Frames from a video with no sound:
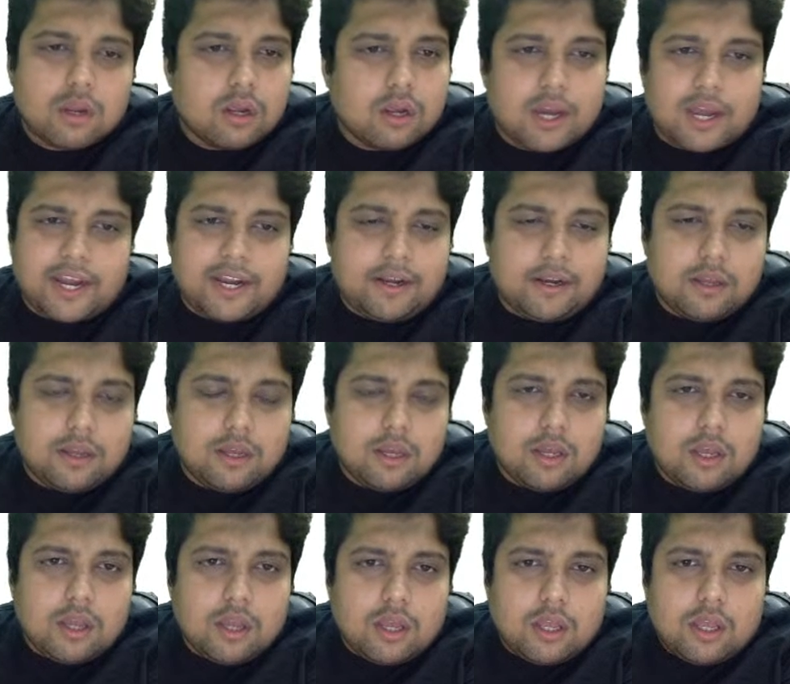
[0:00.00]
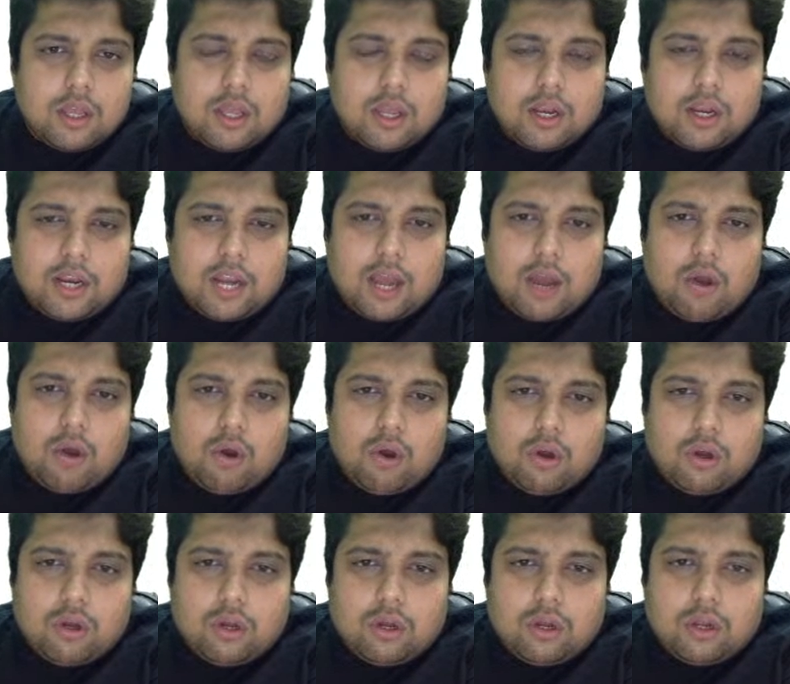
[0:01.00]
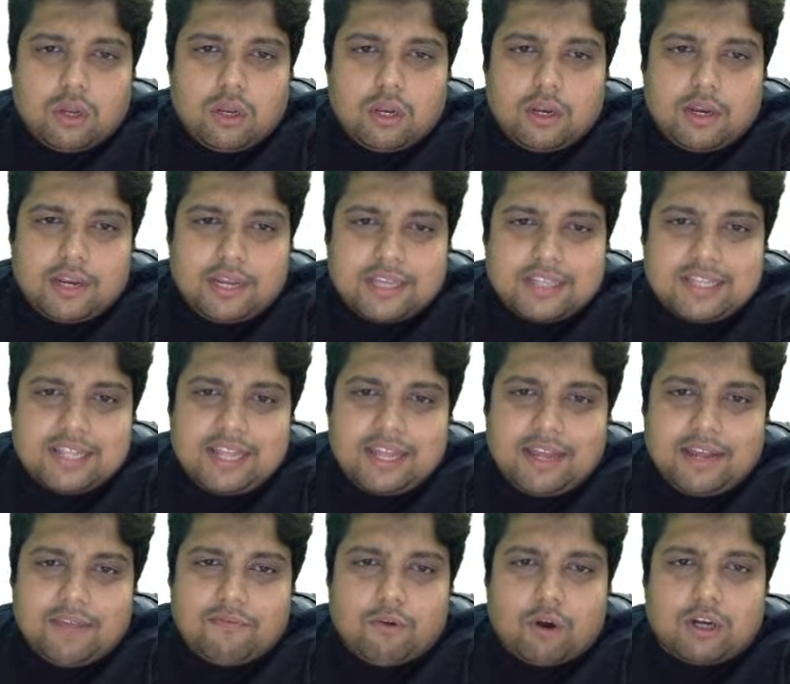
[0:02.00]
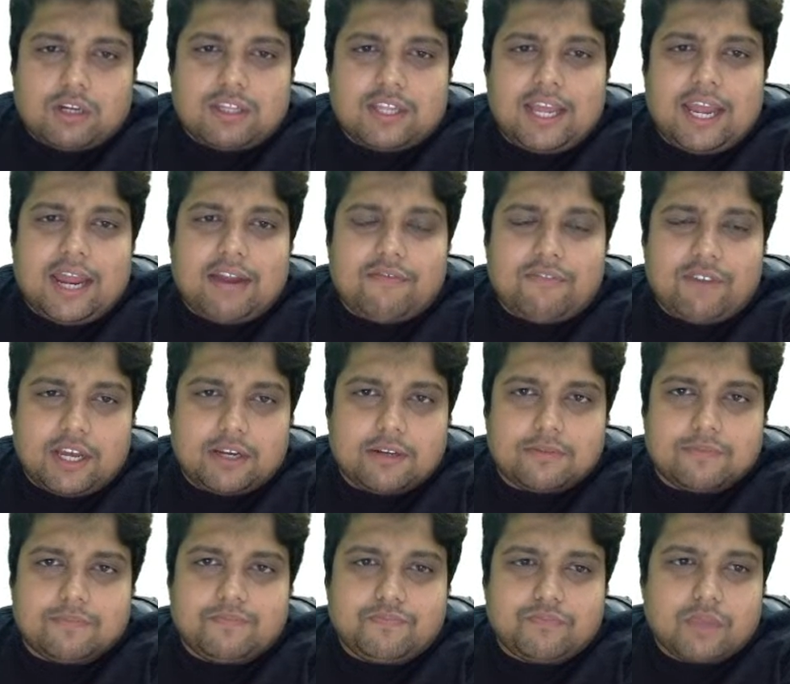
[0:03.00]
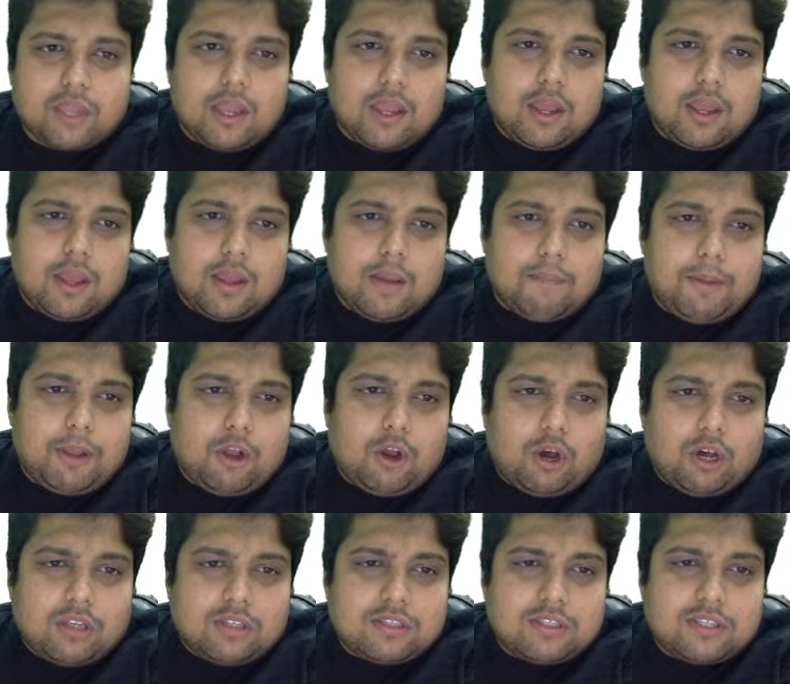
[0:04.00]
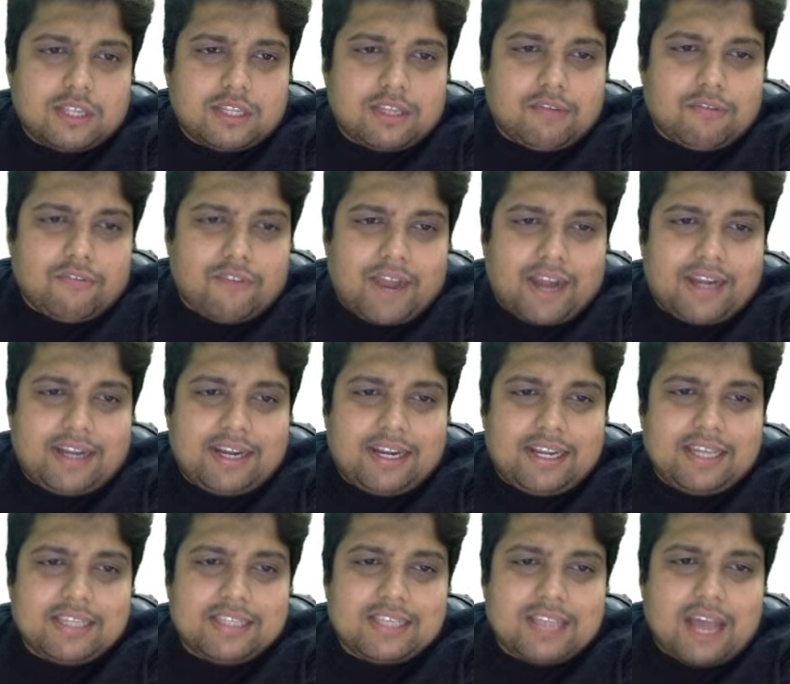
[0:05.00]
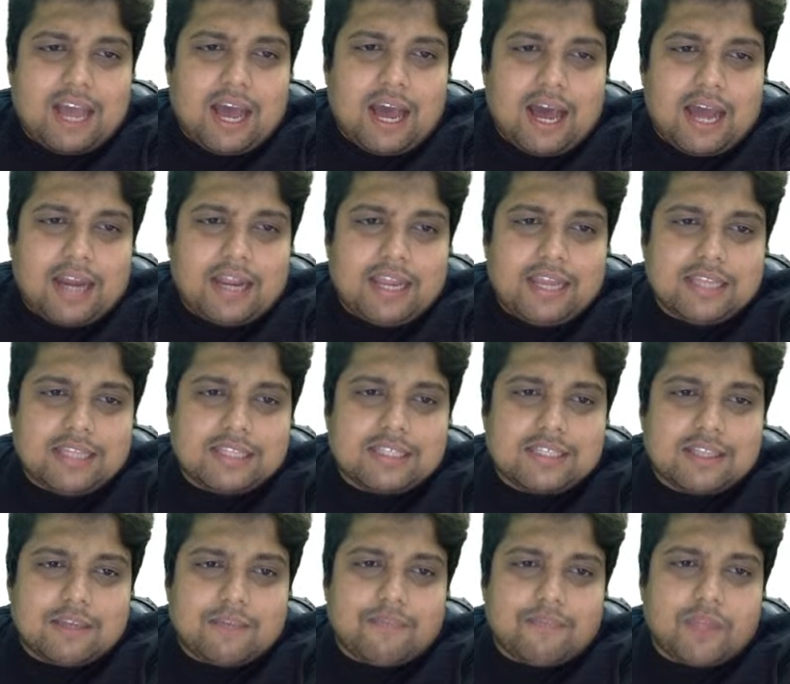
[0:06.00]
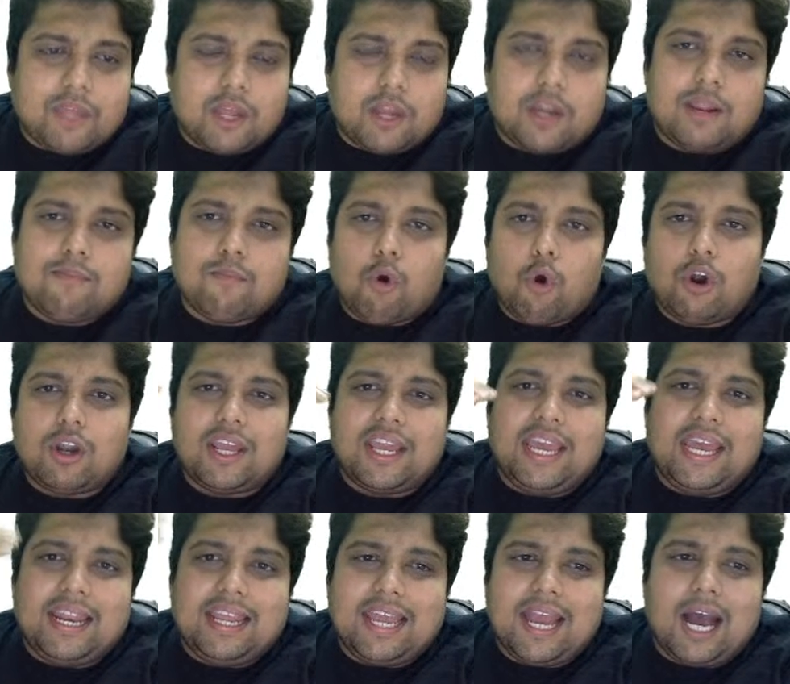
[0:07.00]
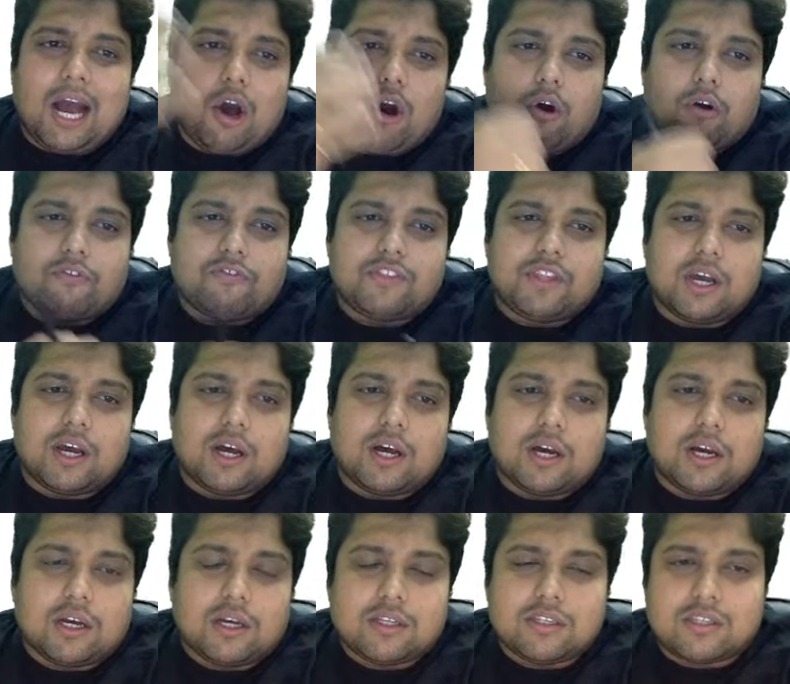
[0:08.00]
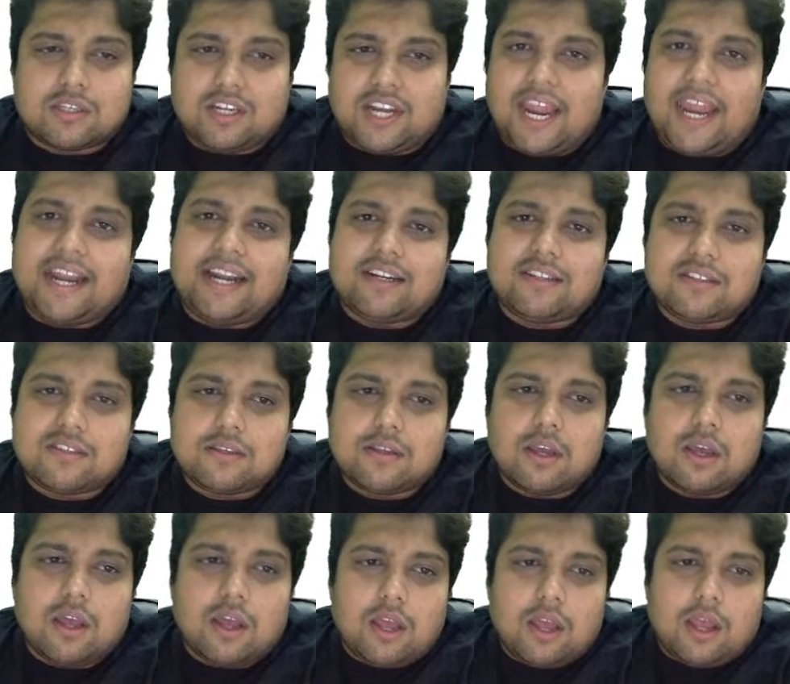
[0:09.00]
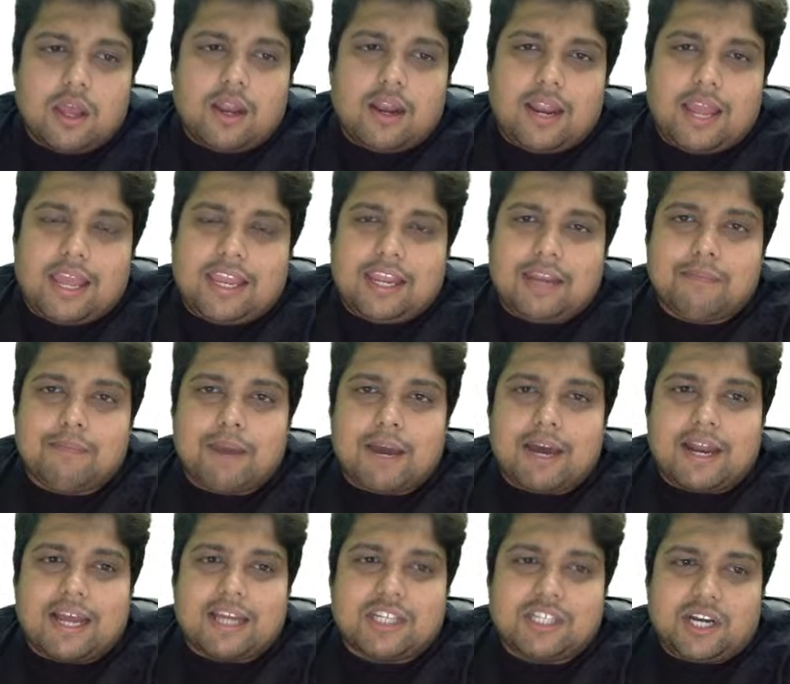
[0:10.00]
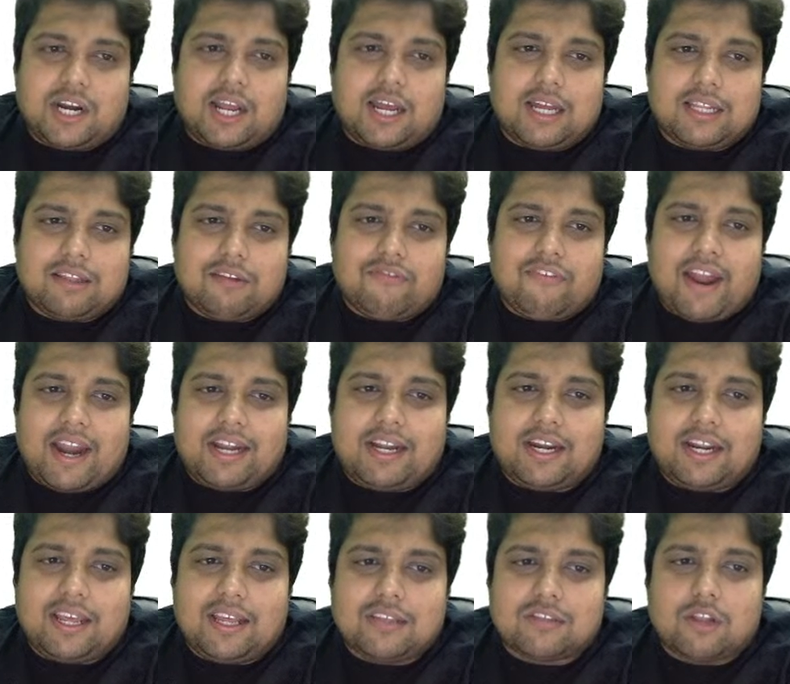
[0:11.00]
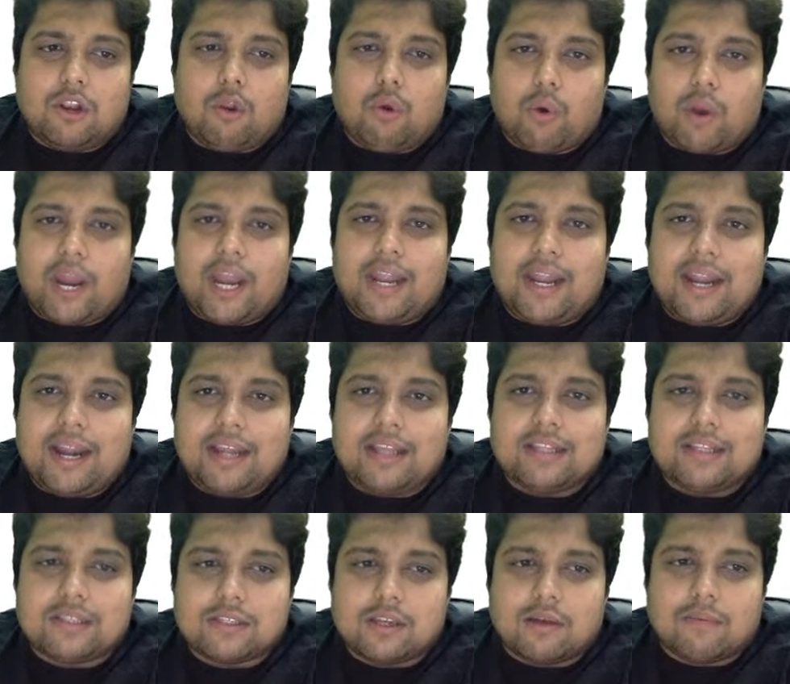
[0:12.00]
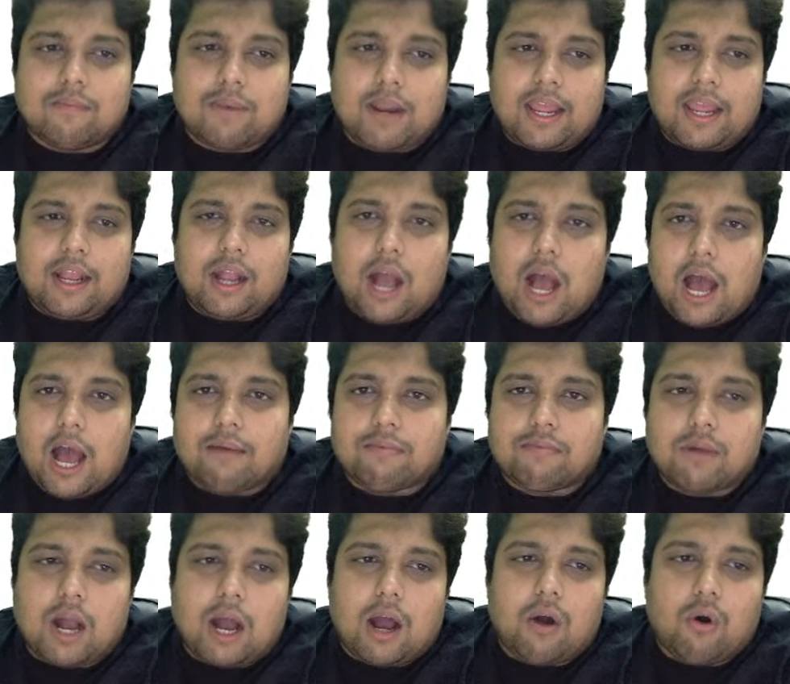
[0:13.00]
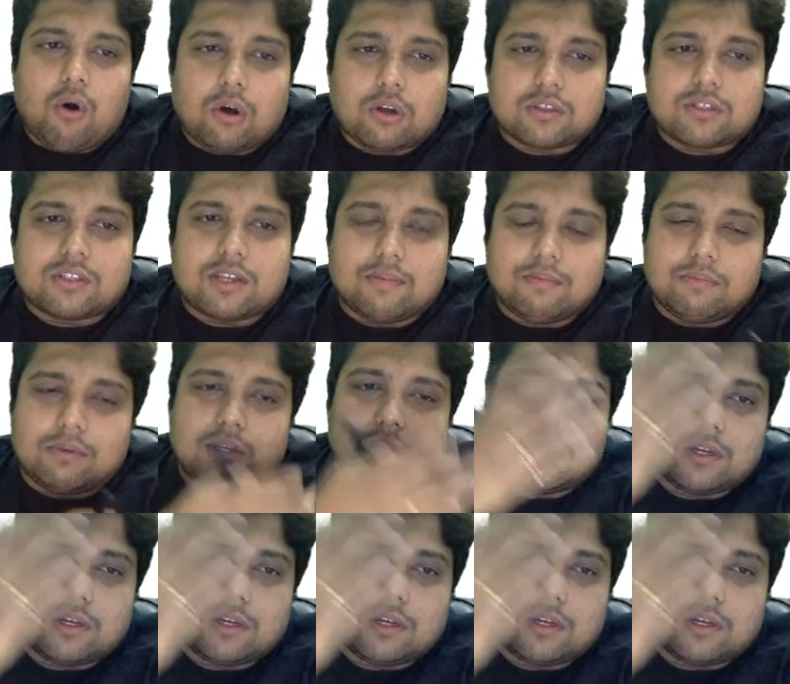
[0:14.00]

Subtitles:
Correct? Now, Nestle, what they have done, because the factories are in some remote area of the states, like in Maharashtra, the factory is located in some like Amgaon or some